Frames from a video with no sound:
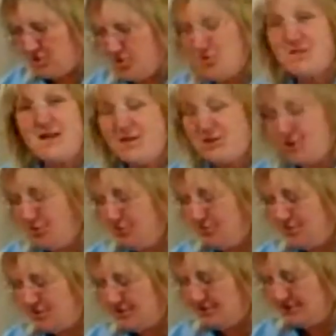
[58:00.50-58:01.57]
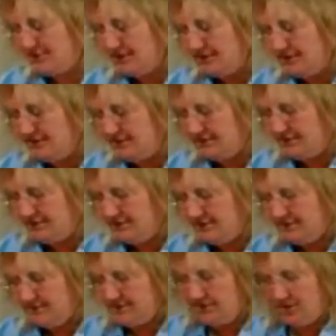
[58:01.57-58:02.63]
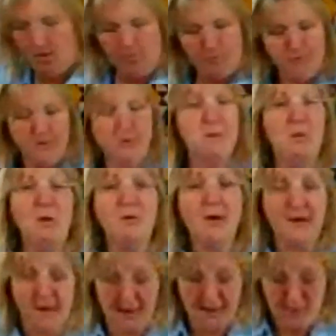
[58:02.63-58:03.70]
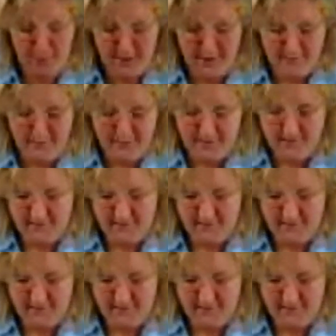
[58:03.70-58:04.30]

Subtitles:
So stay tuned. Hopefully we won't get a heat wave.